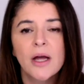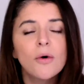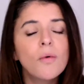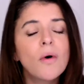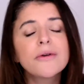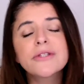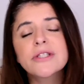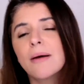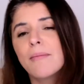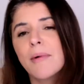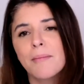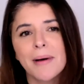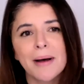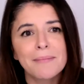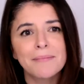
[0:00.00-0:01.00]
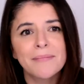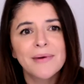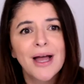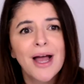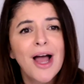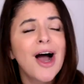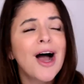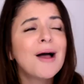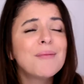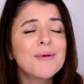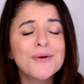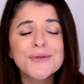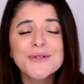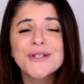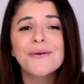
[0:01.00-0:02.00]
Whilst I'm a mum, I'm
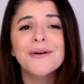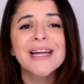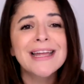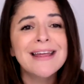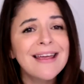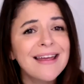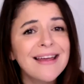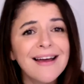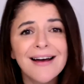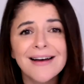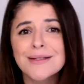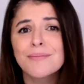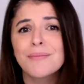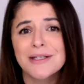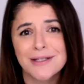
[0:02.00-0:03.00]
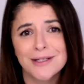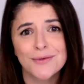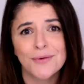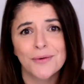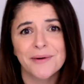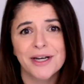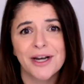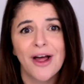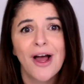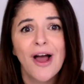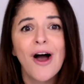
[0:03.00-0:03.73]
also a kick-ass businesswoman